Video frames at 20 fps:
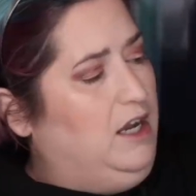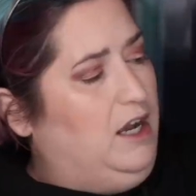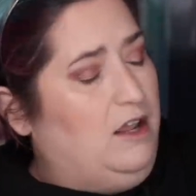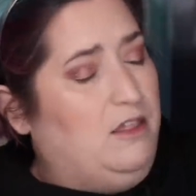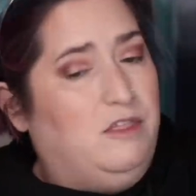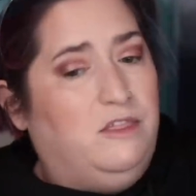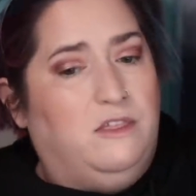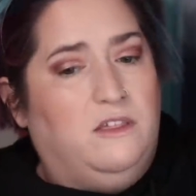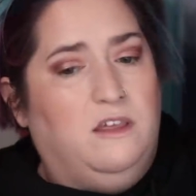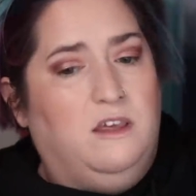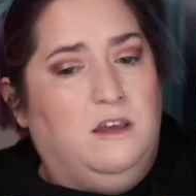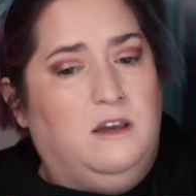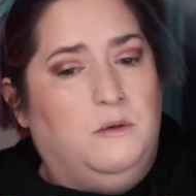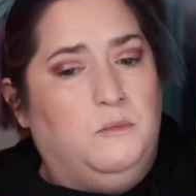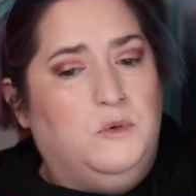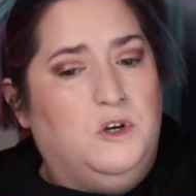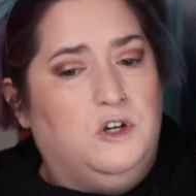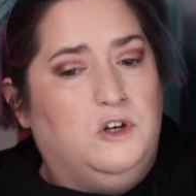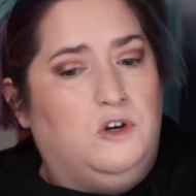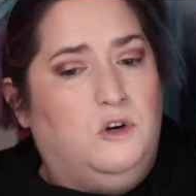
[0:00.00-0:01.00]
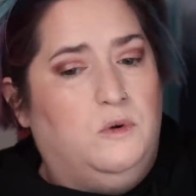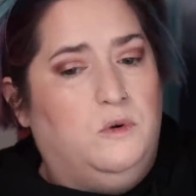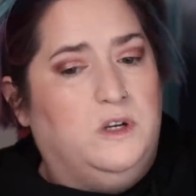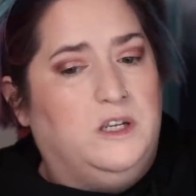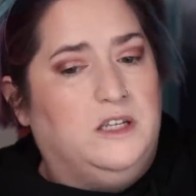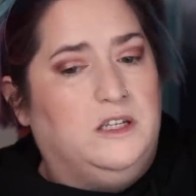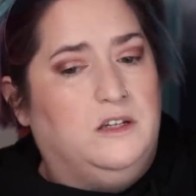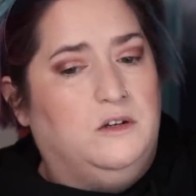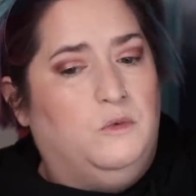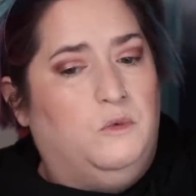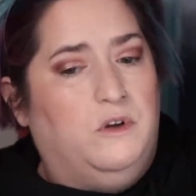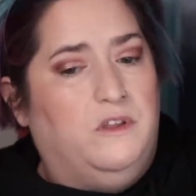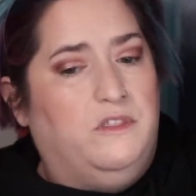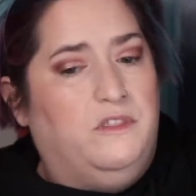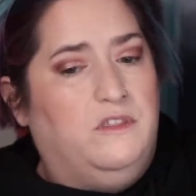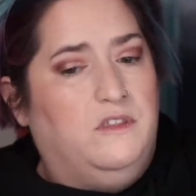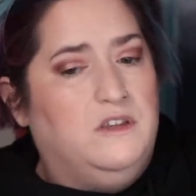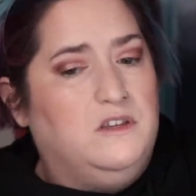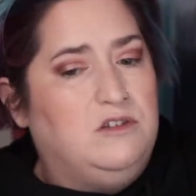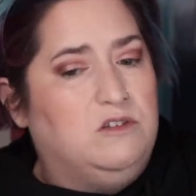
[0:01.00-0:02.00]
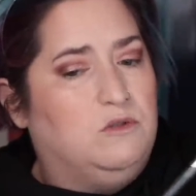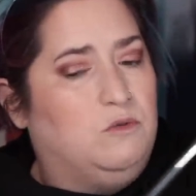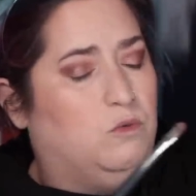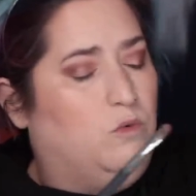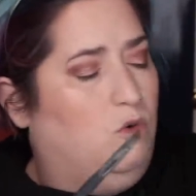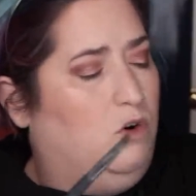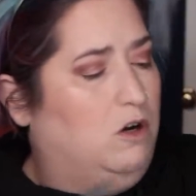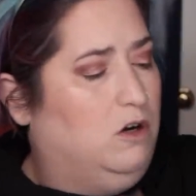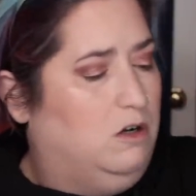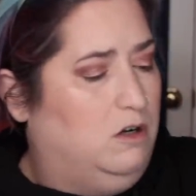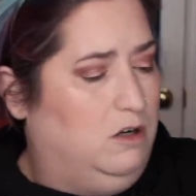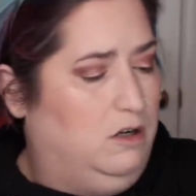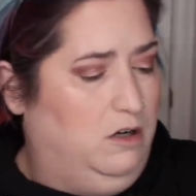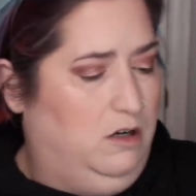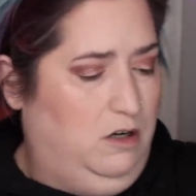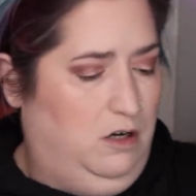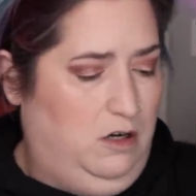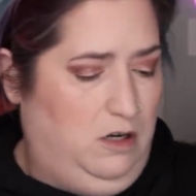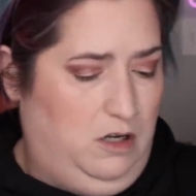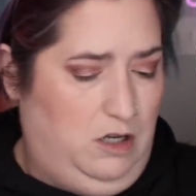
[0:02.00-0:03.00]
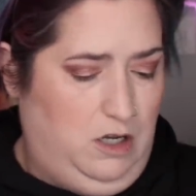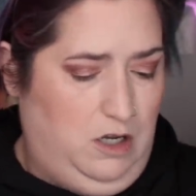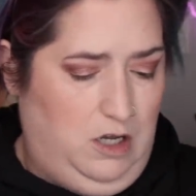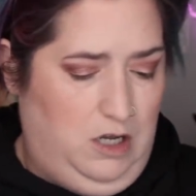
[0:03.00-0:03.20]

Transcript: I think I'm going to go in with this one.